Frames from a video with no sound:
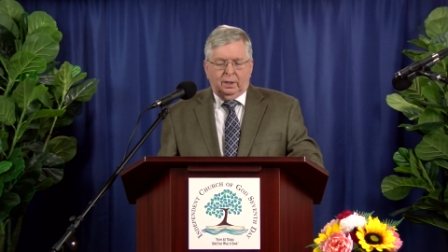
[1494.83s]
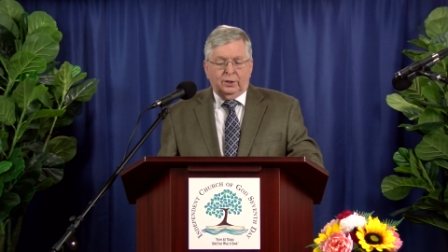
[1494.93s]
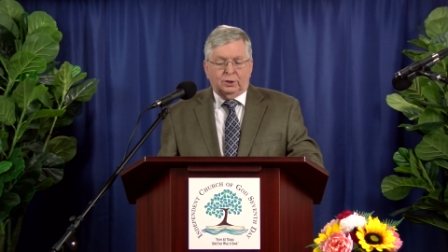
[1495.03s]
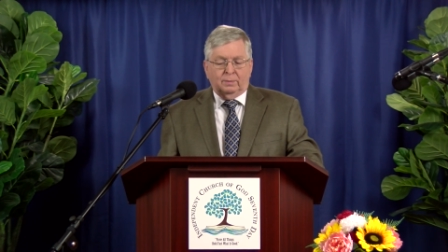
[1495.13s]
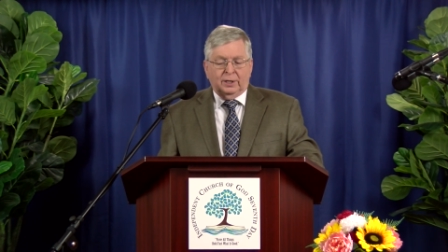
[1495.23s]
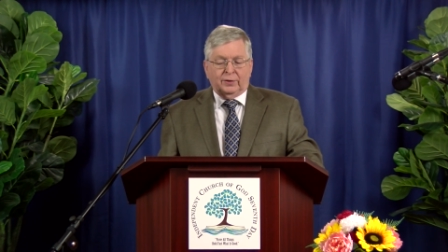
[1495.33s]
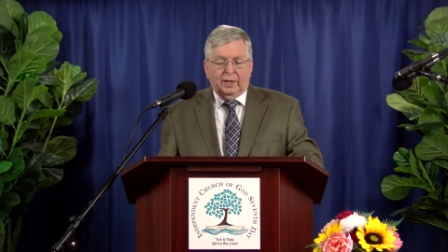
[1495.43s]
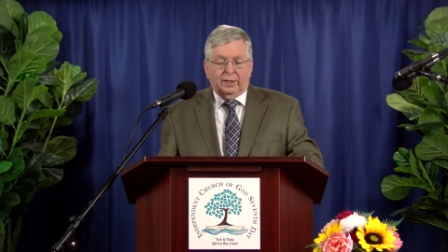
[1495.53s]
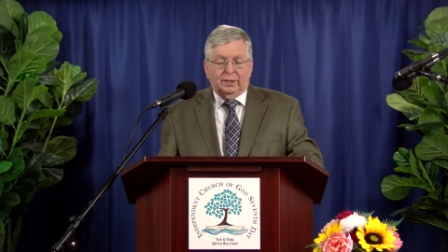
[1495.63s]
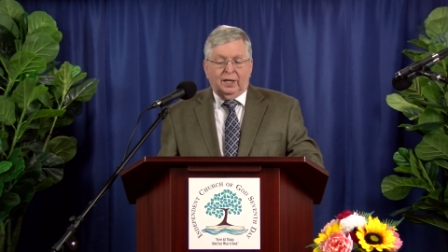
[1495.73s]
Insomuch
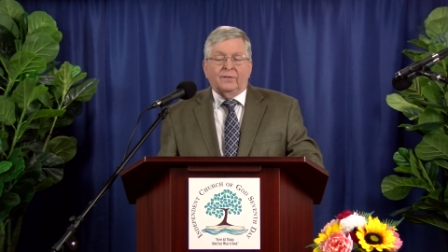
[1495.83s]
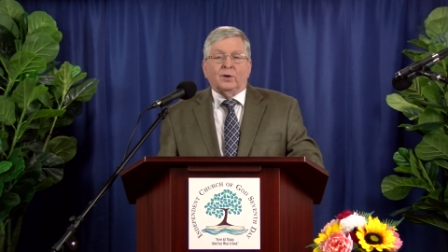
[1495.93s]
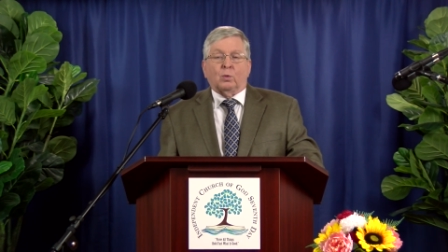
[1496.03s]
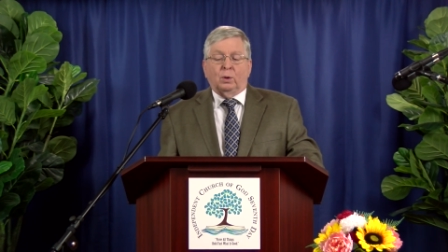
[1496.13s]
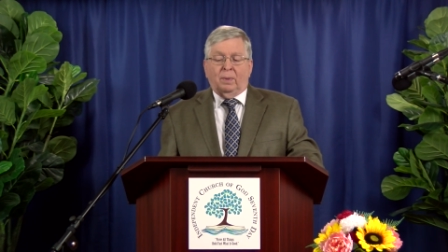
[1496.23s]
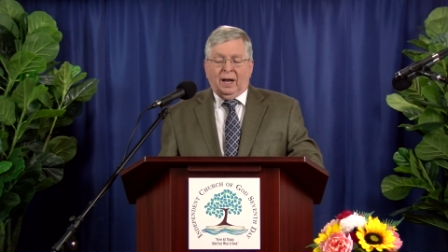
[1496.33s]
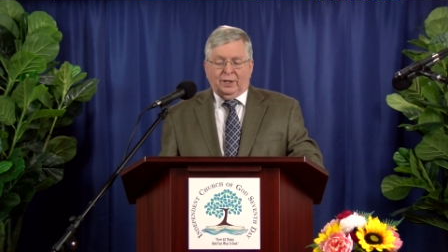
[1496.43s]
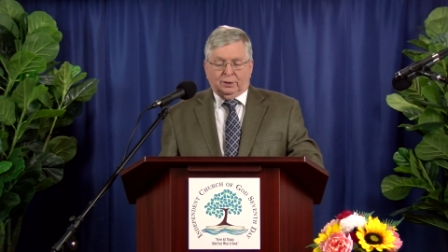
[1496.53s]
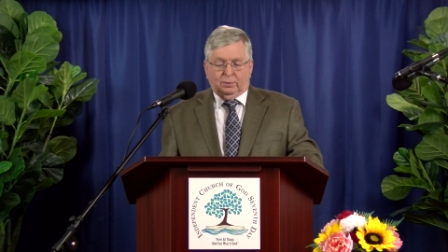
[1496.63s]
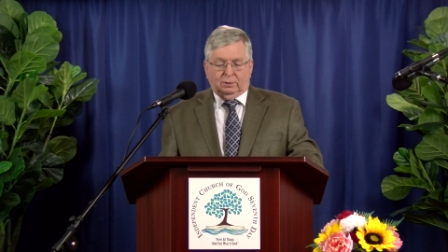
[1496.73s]
that, if it were
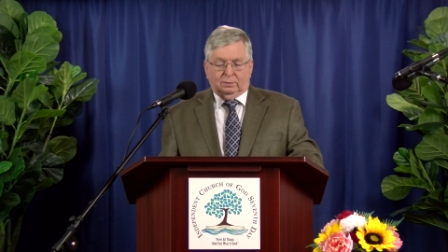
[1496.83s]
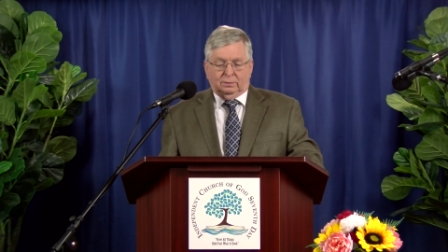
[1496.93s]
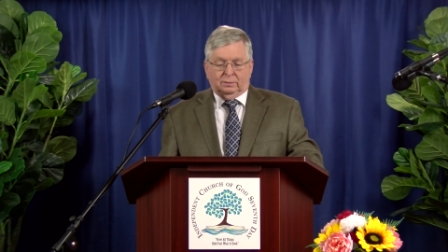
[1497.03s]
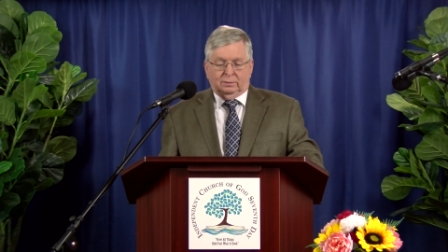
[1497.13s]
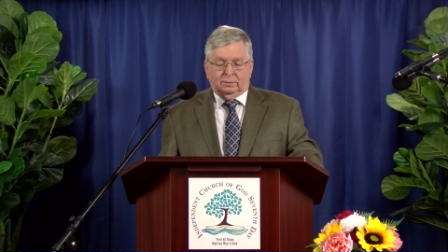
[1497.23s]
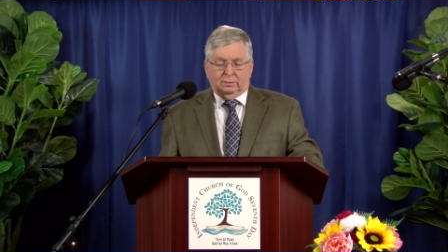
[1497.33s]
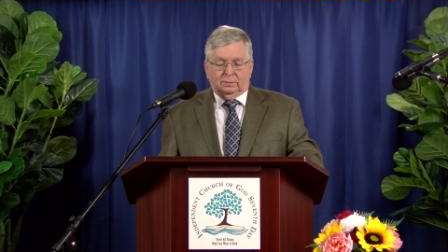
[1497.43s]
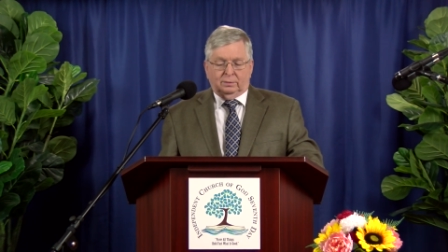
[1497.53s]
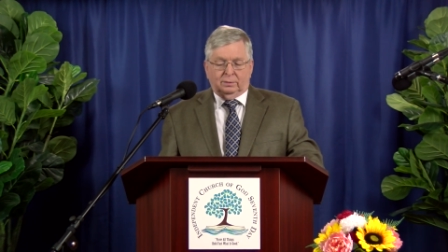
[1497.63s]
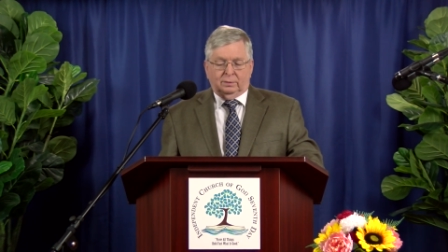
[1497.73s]
possible,
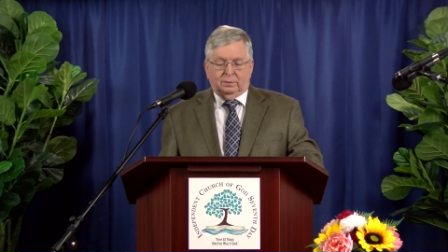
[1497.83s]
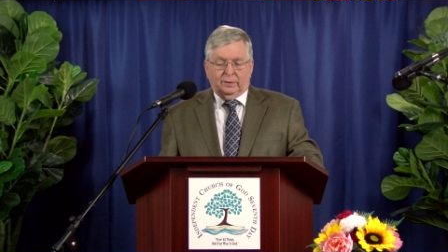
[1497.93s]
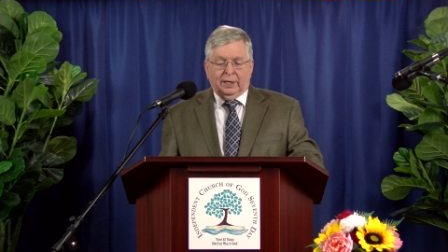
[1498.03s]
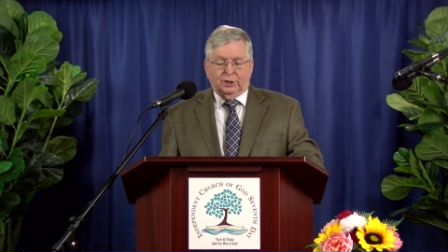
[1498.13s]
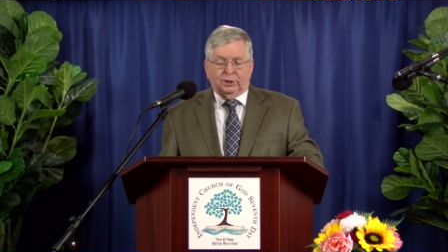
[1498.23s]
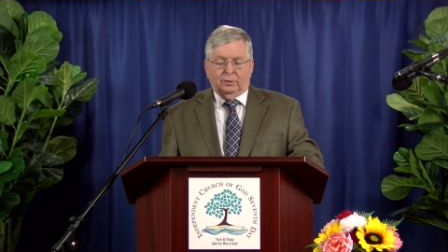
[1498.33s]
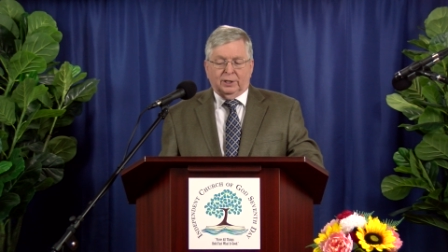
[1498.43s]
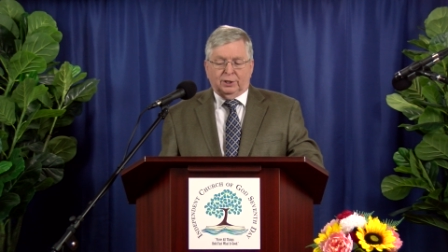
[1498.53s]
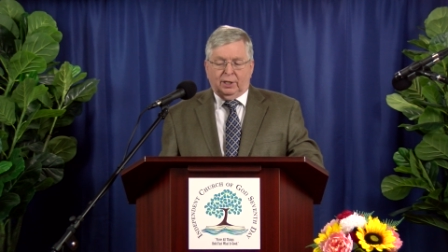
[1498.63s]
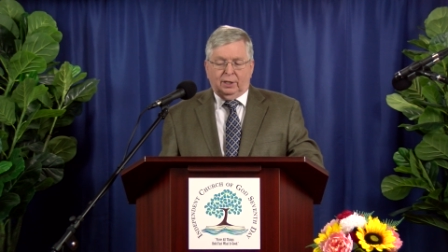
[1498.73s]
they shall
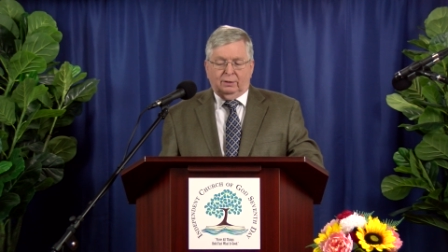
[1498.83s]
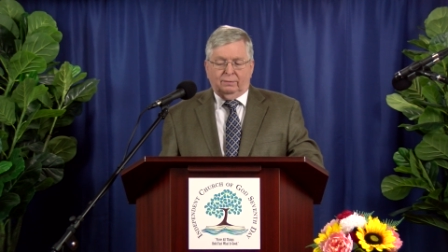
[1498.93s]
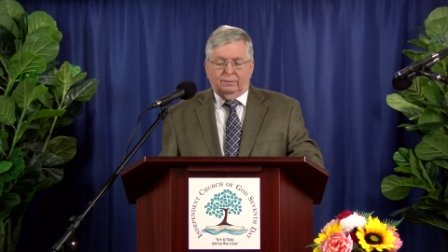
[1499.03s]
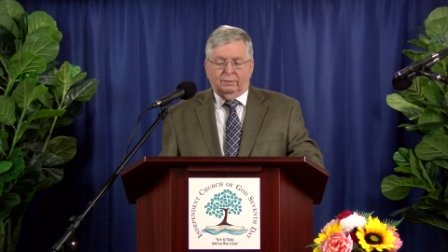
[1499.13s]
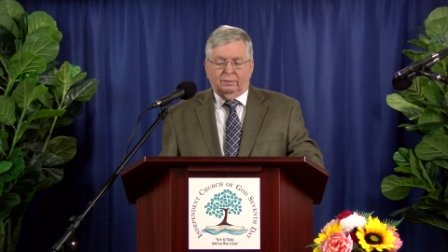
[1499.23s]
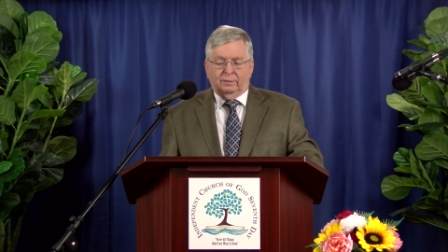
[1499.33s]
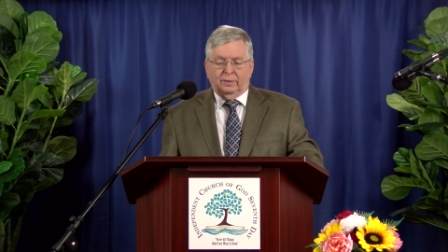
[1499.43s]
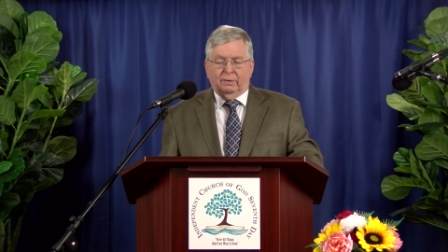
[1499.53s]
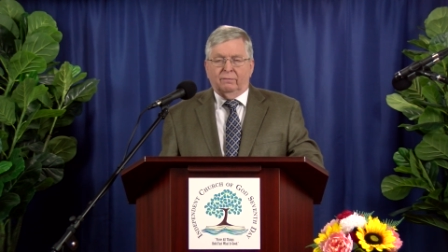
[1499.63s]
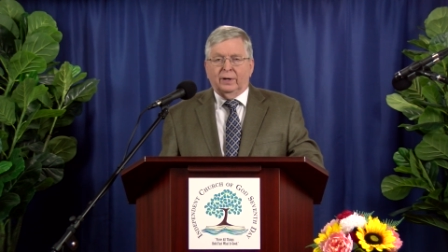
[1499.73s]
deceive
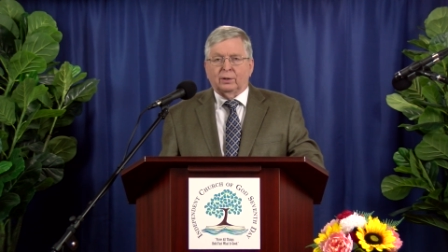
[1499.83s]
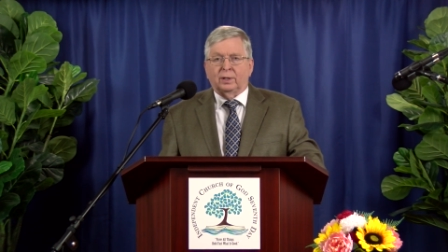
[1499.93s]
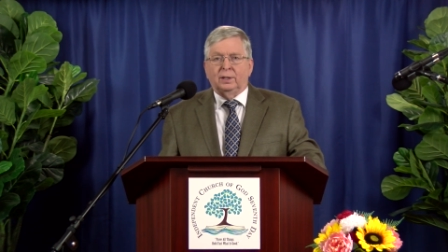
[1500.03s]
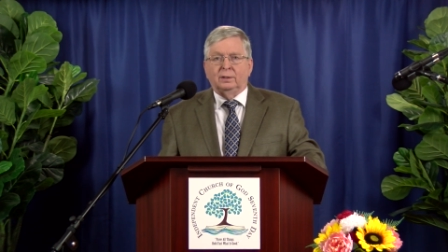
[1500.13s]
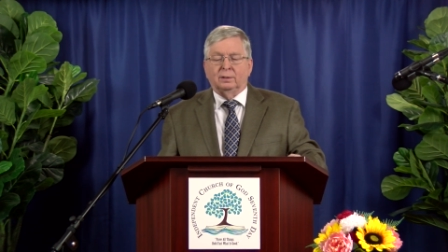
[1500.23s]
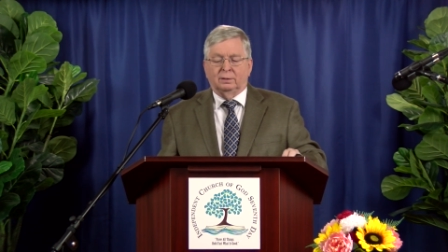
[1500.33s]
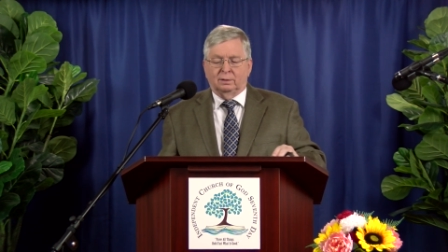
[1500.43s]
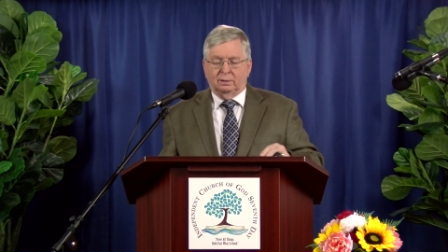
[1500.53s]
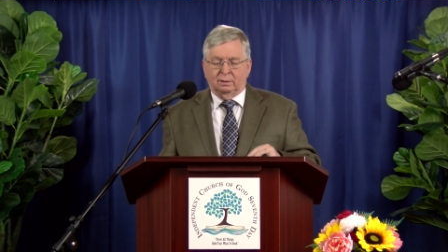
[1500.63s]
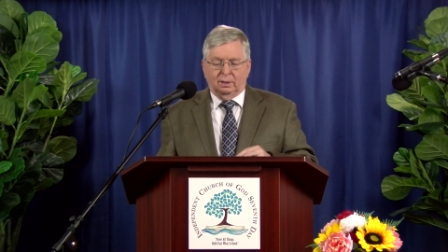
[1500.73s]
the very
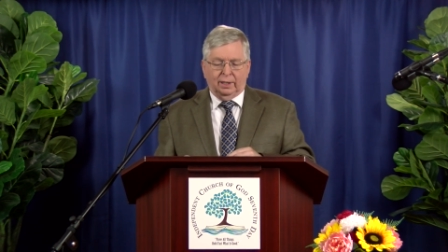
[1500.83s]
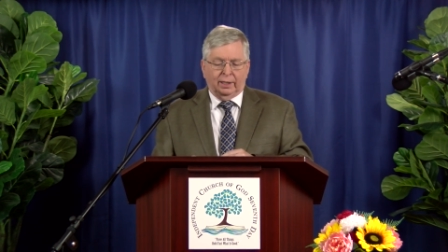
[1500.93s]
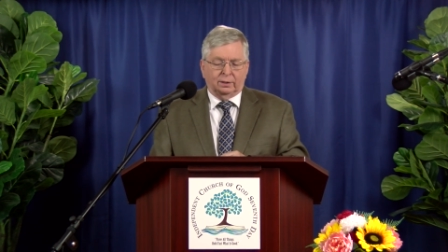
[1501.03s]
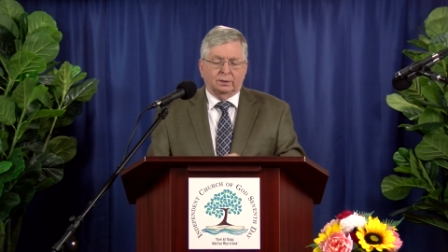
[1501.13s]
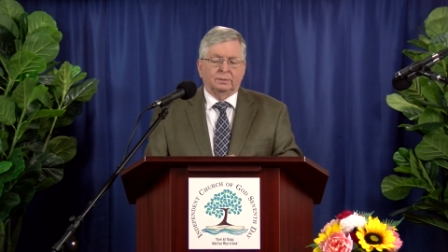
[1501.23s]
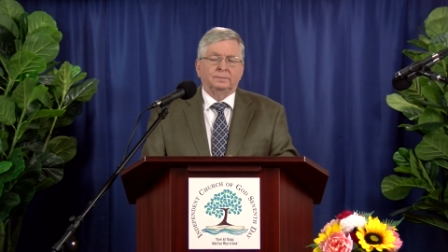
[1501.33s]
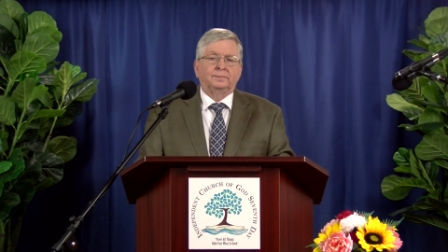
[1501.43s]
elect.